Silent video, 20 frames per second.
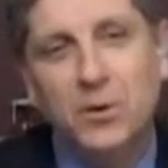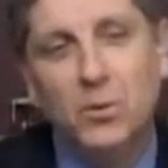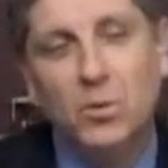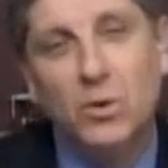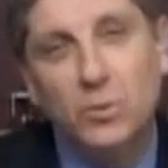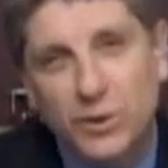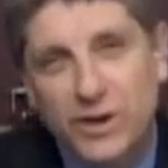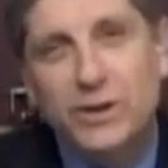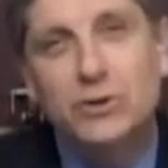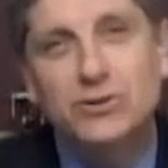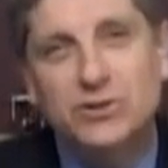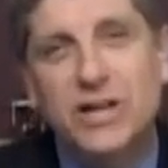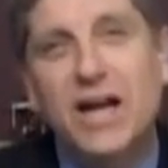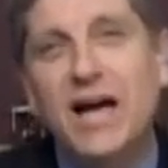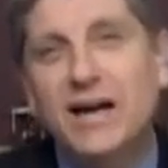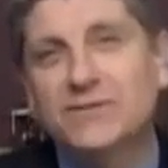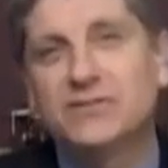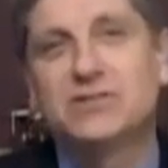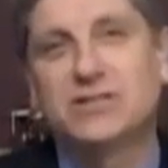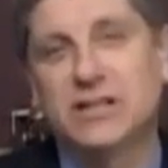When we used to
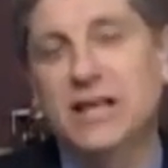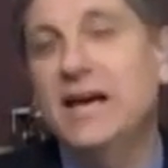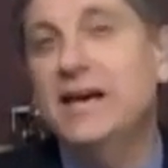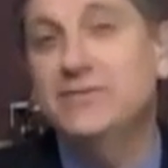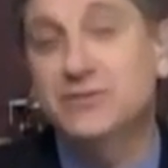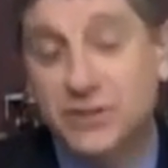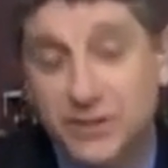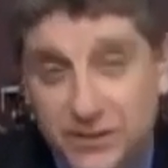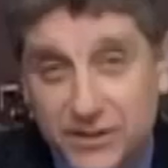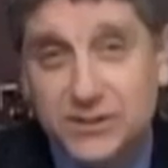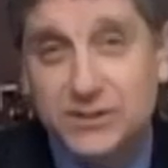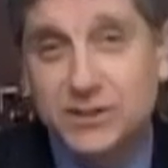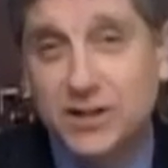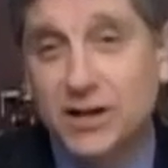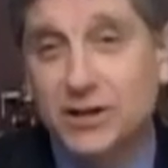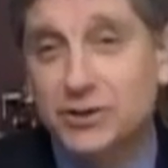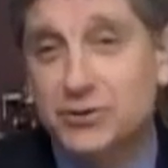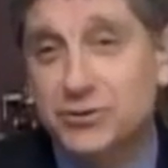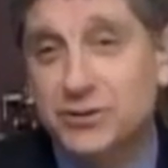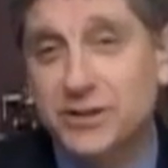have slaves in this
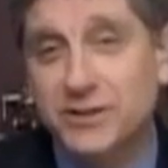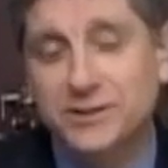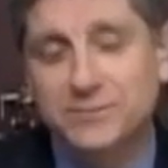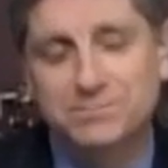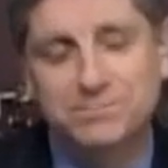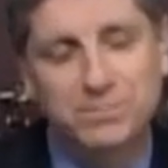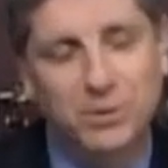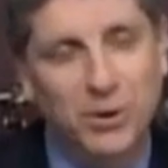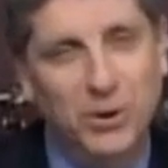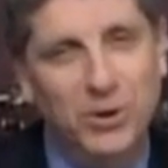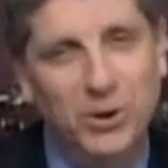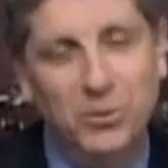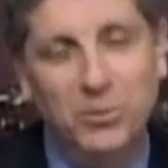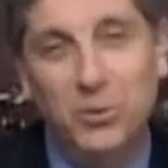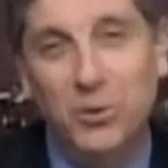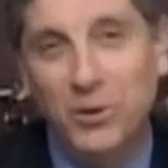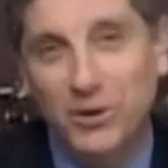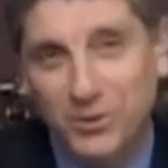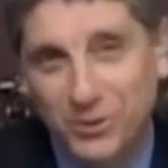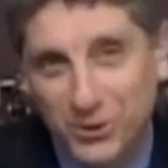country, boy, oh
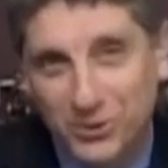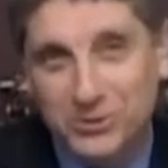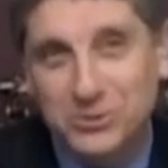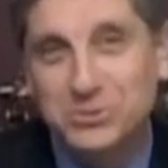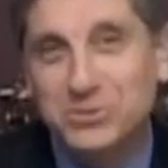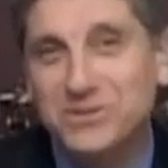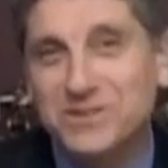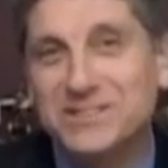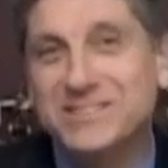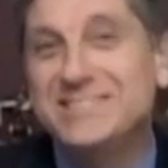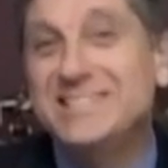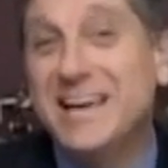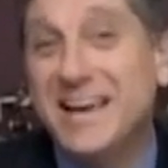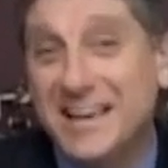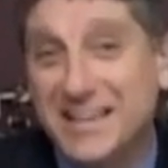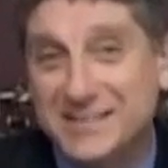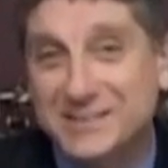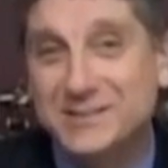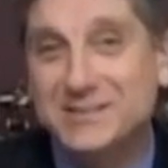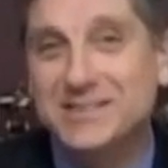boy, those were the
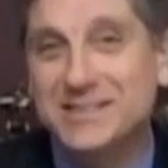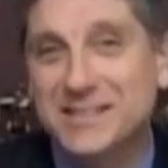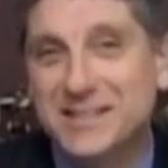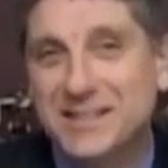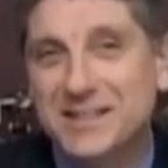days.